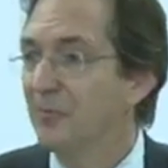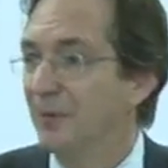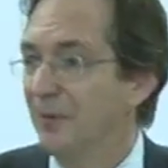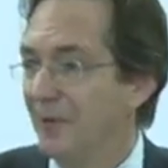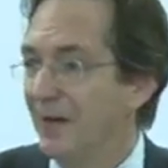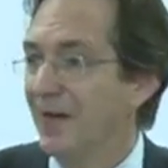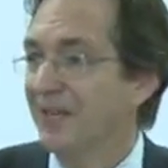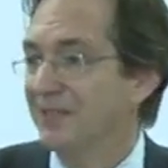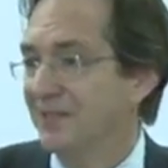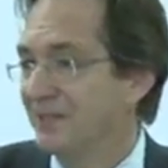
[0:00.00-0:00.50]
But
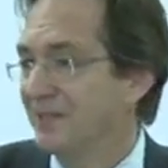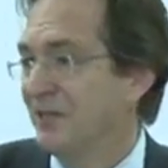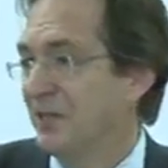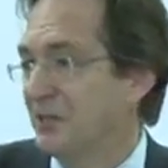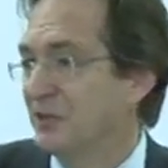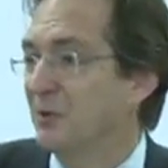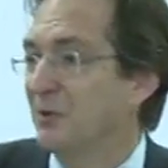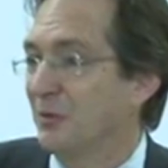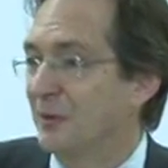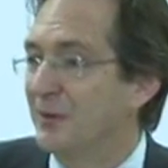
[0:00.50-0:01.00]
that's
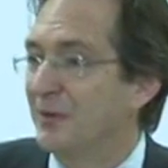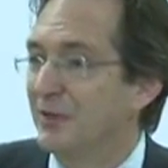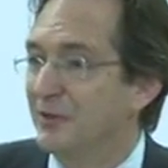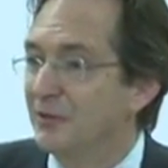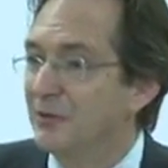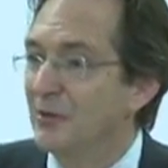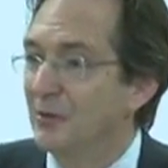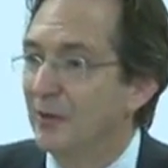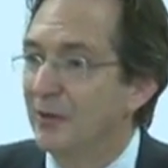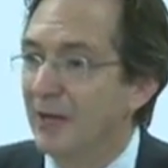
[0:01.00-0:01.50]
essentially what they
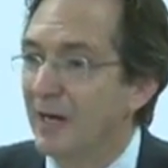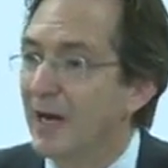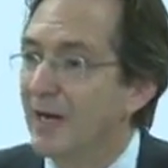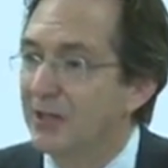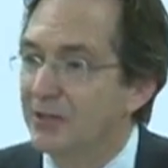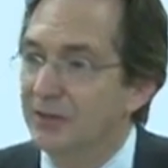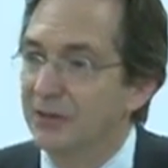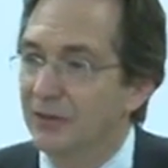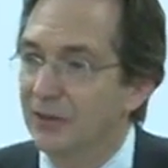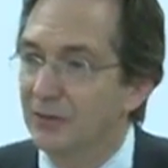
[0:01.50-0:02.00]
do. They
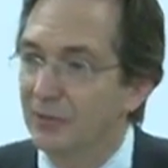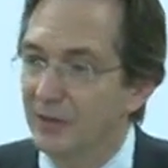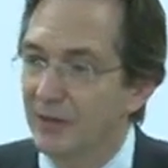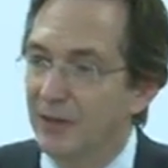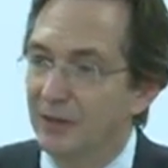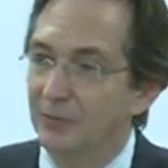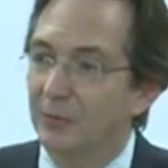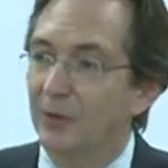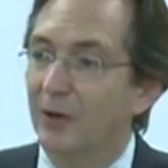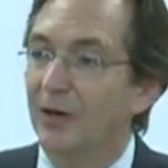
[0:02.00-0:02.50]
actually
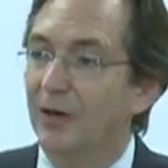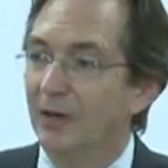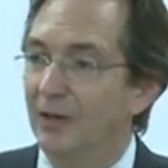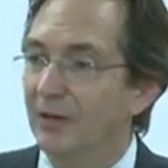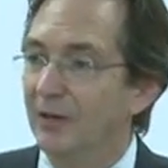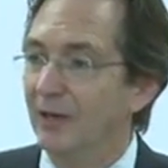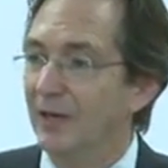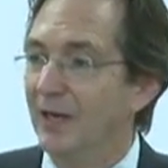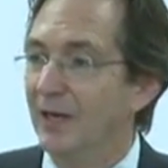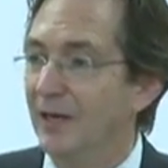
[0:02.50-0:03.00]
create a
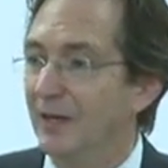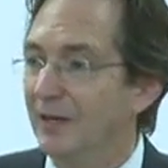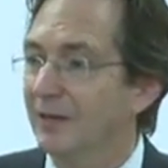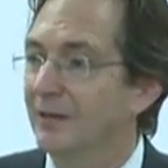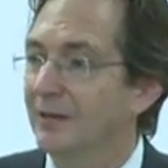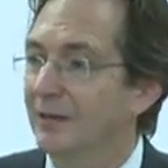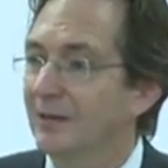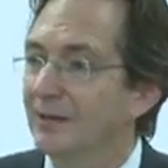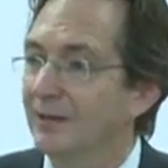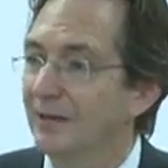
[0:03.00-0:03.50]
ball and,
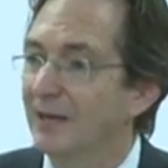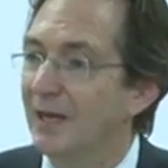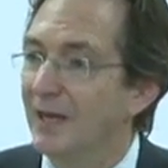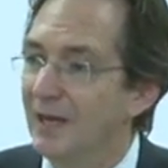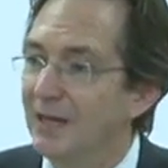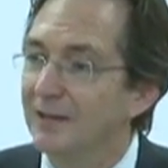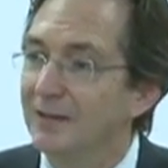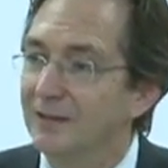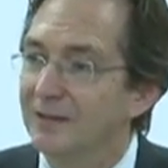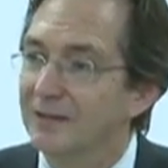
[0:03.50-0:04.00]

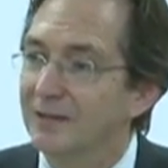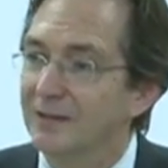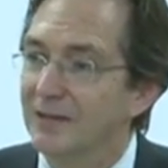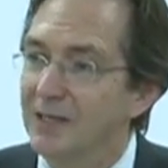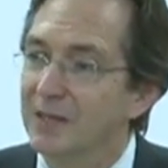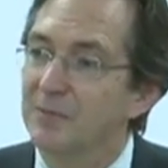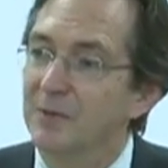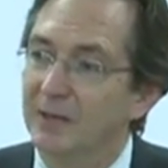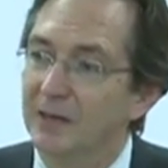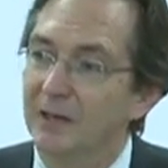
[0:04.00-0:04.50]
and
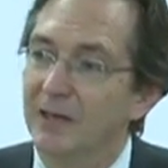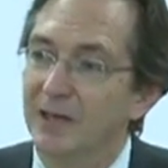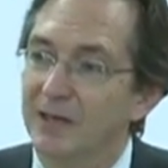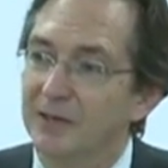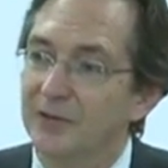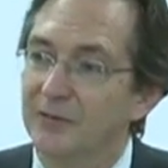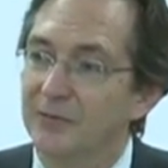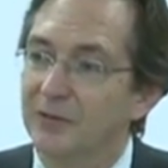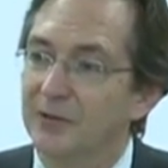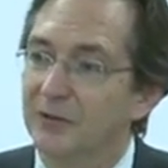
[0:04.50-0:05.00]
keep it at
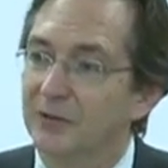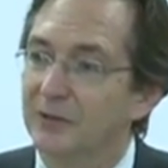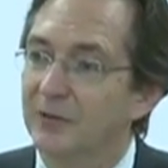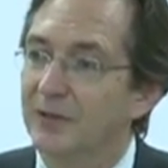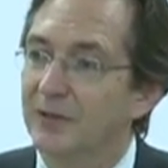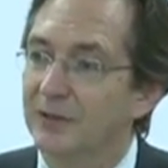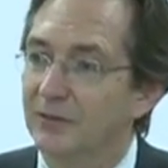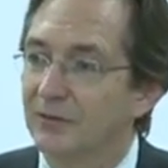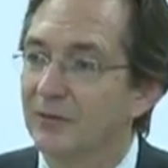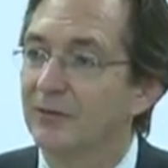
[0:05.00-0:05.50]
93
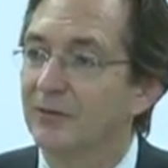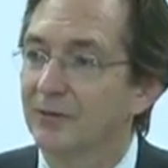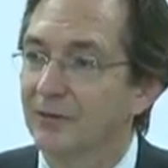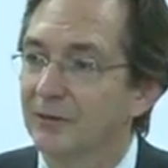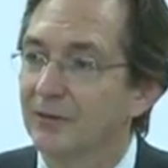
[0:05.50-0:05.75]
degrees.